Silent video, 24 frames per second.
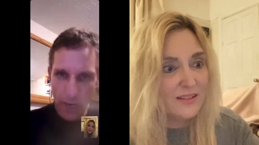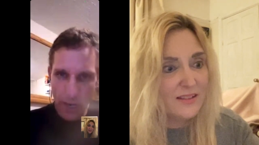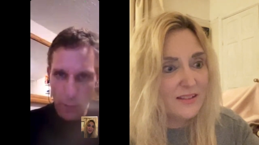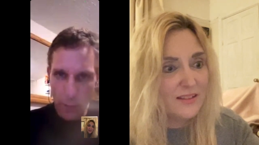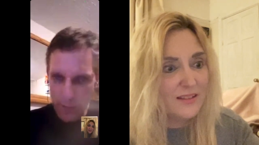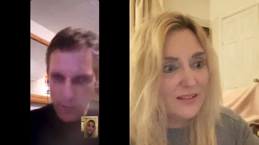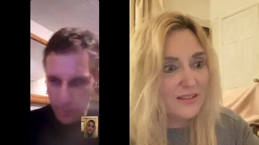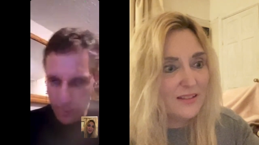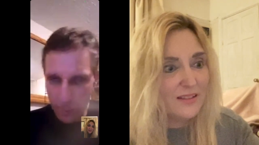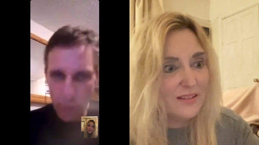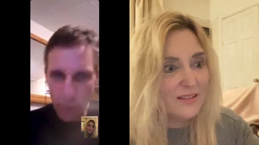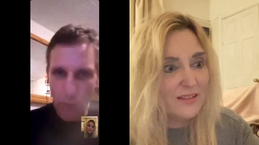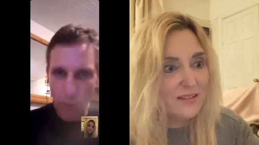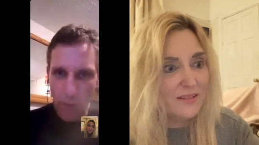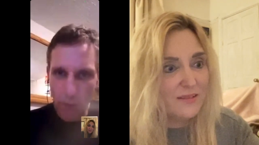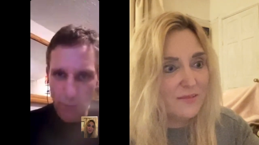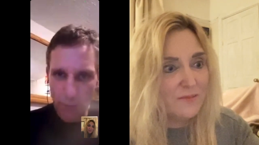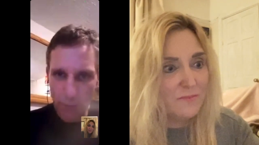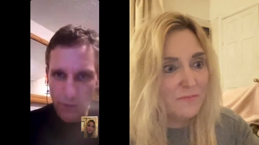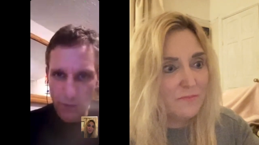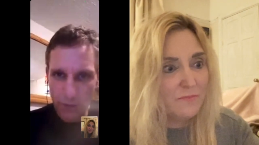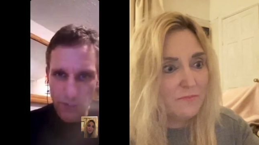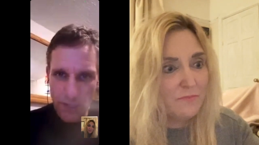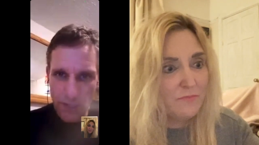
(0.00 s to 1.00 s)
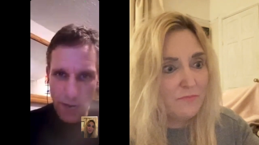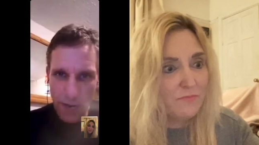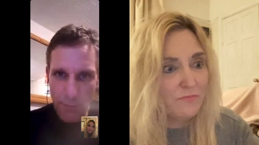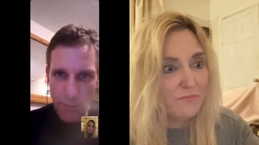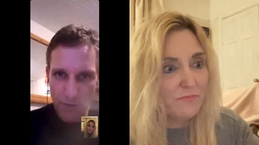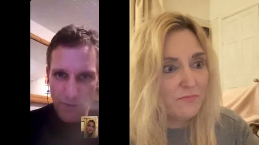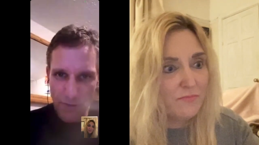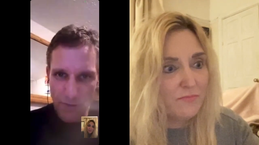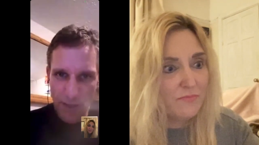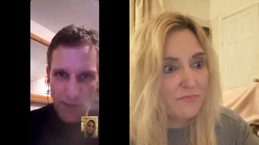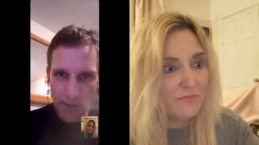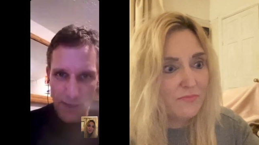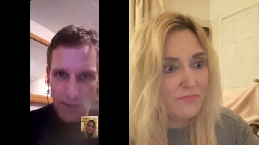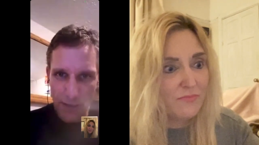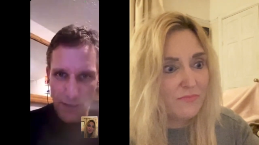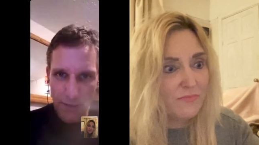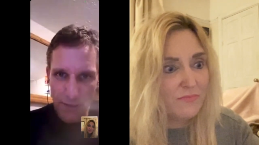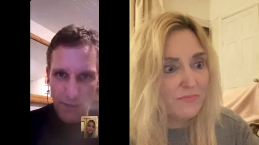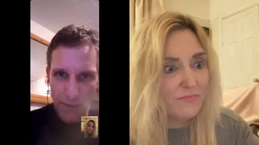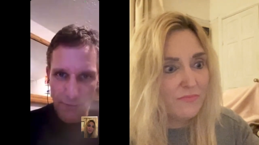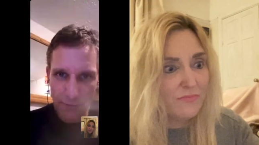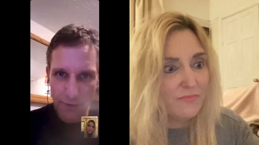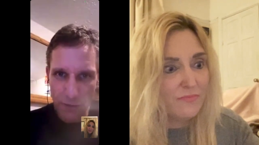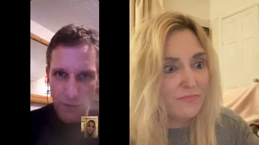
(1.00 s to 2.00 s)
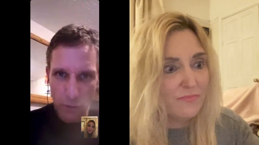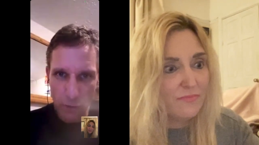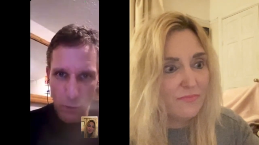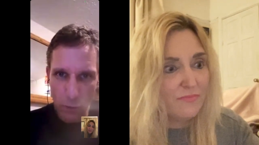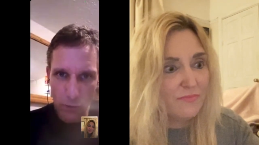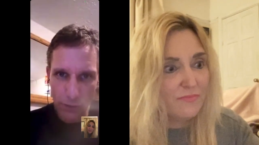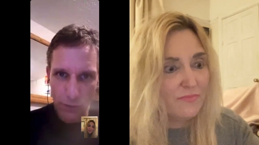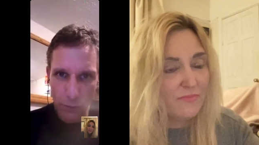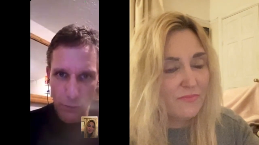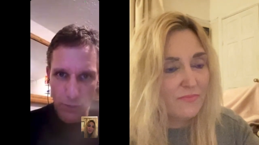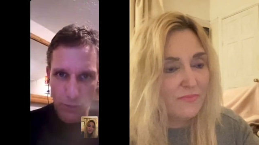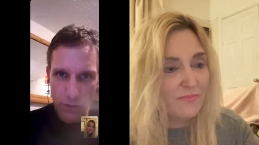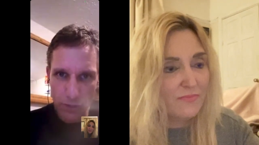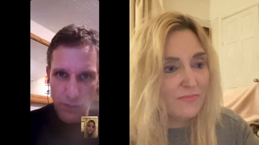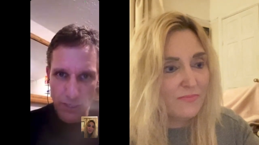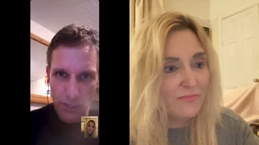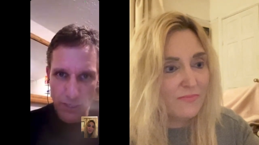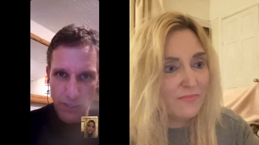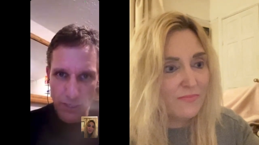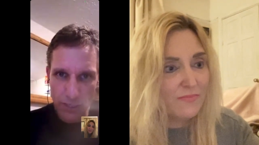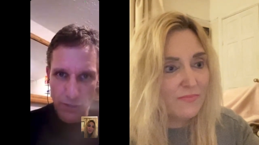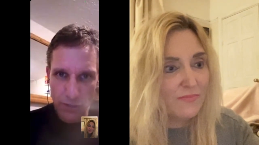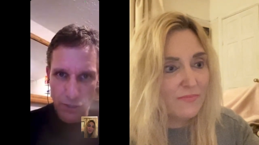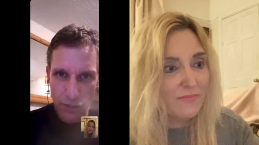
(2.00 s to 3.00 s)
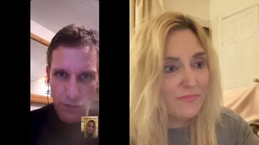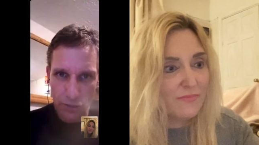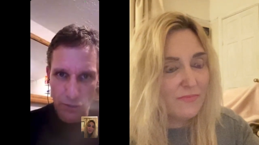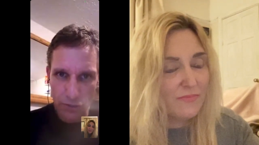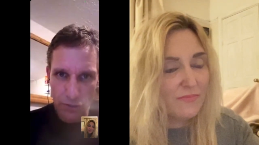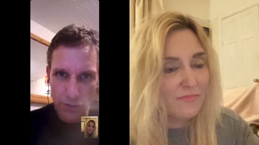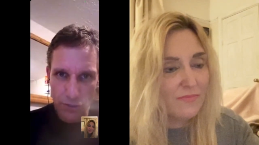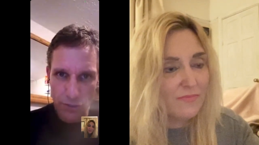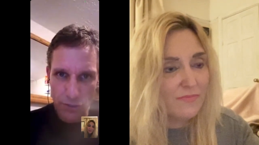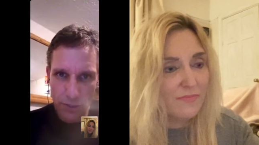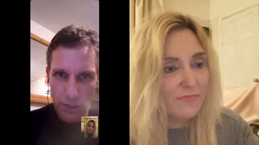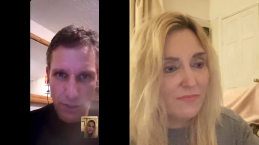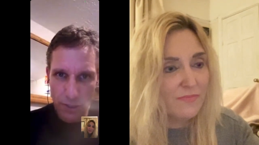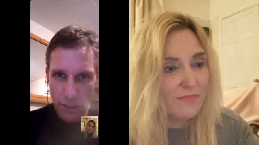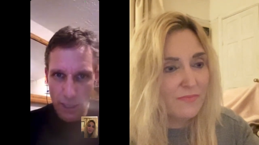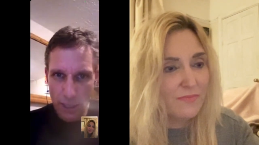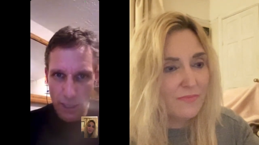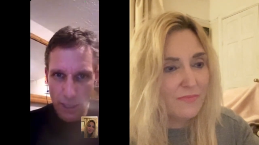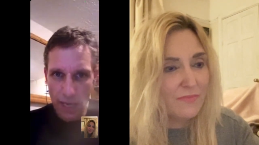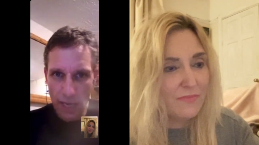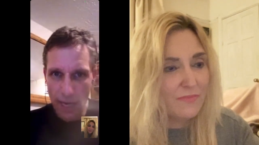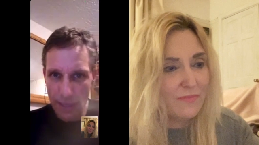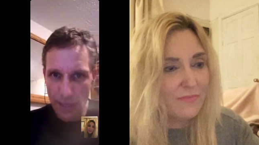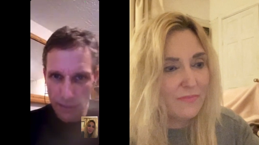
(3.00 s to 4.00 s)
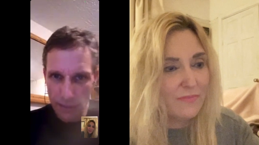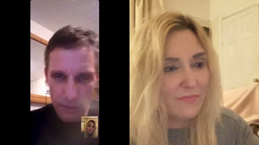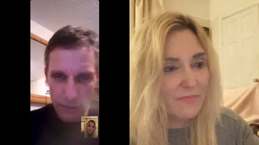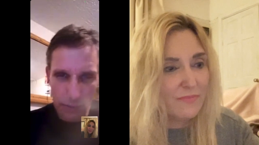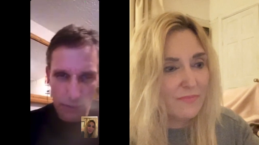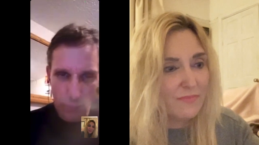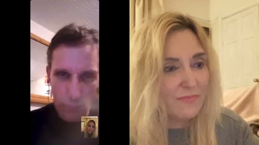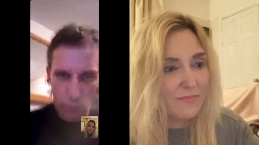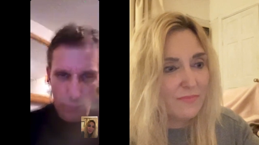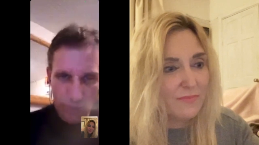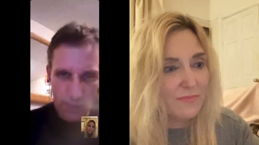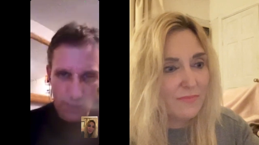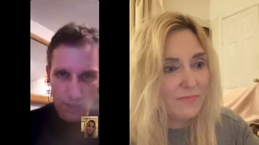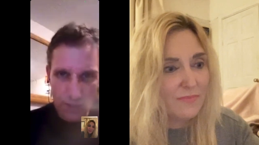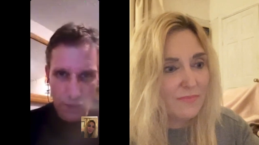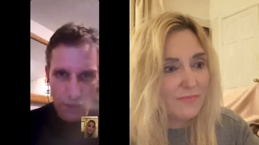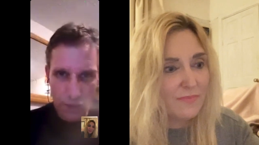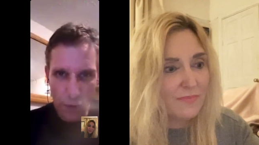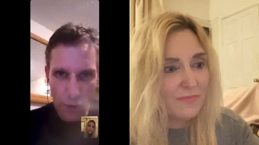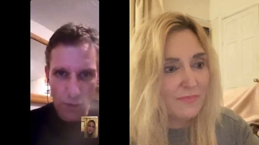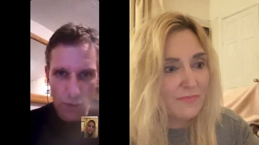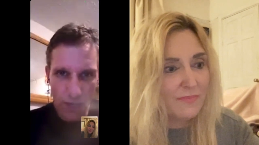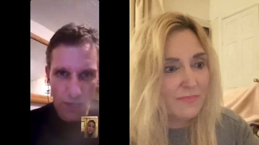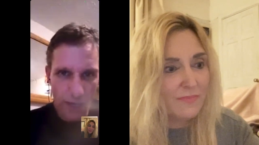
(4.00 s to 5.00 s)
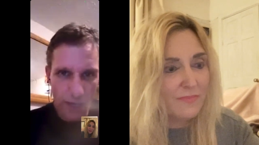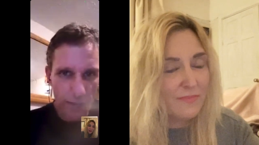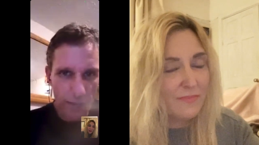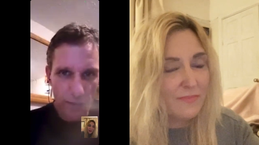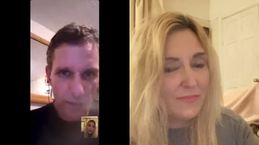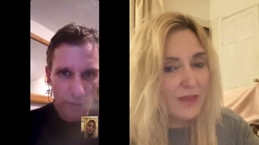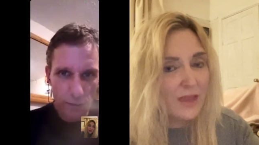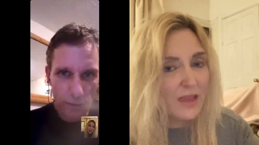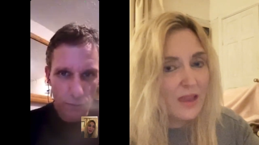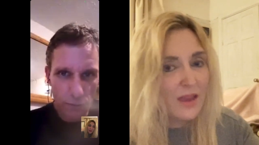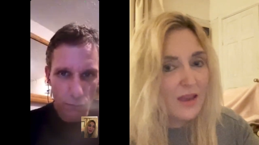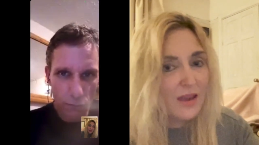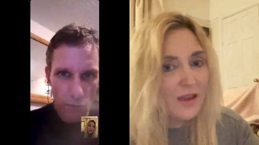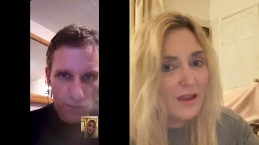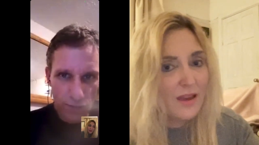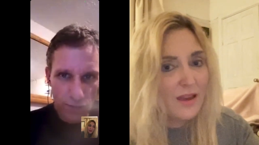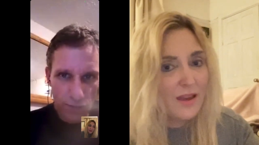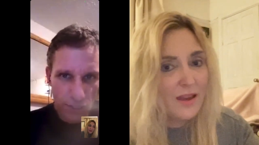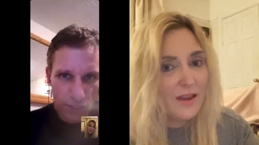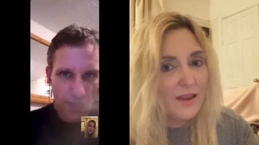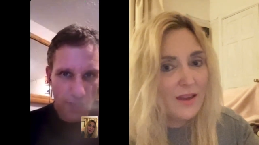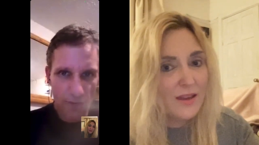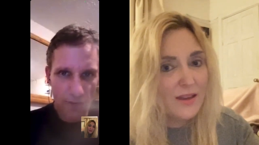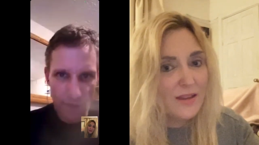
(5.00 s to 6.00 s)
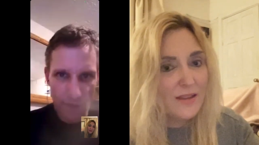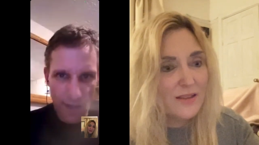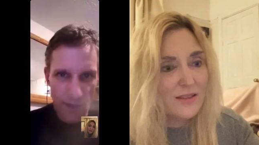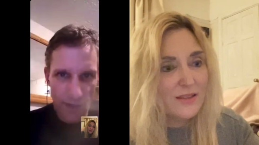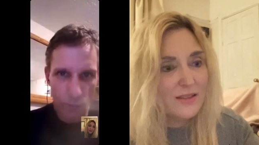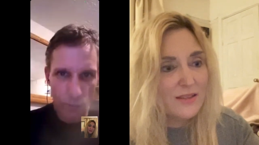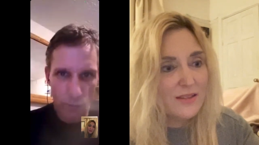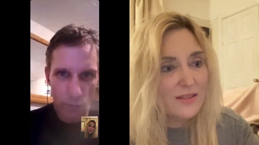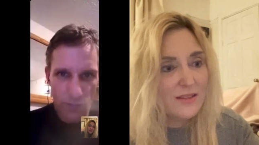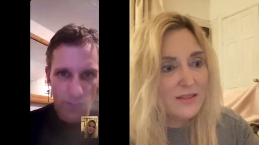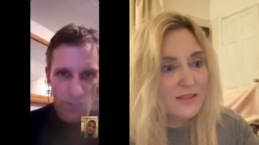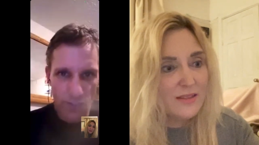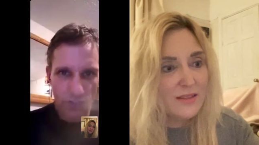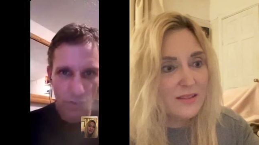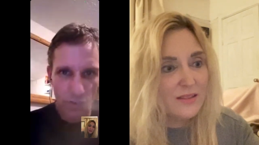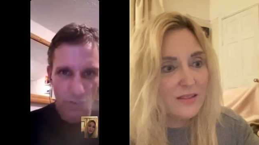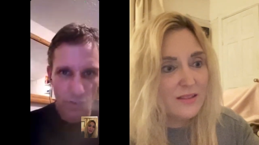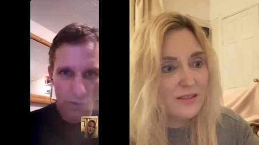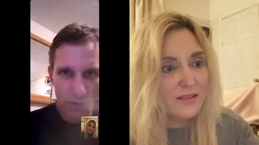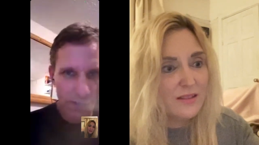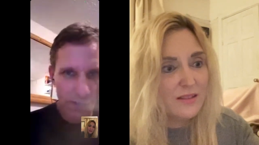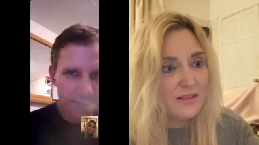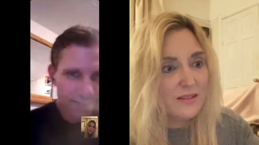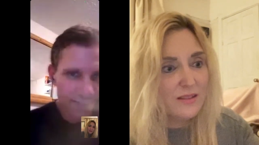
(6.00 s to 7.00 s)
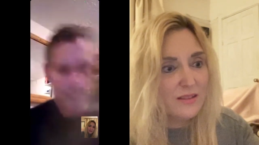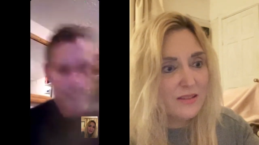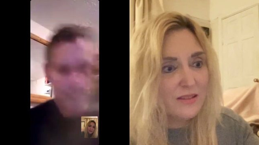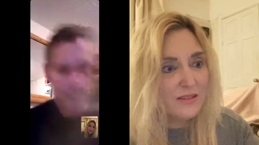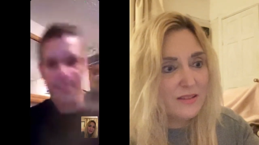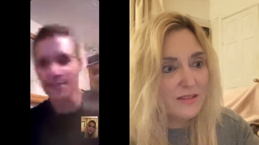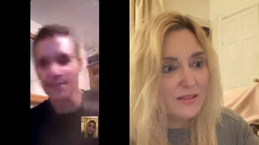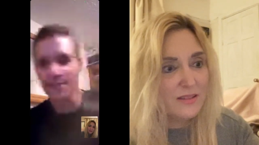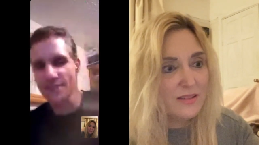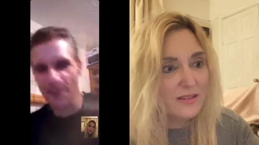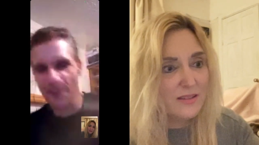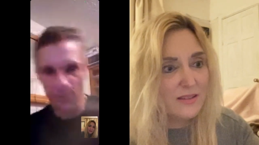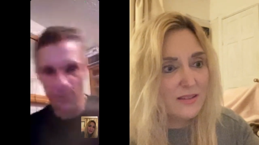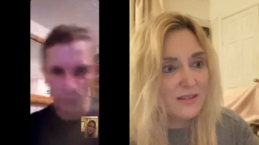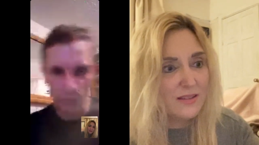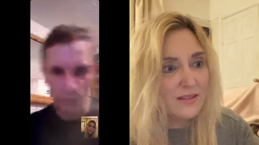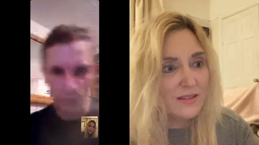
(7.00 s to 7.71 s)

Speaker 1: And I was in Pahrump at the time, Nevada, in Federal Holding when you seen the shirts and one said Salt Lake. One said Nevada and one said Salt Lake. That's just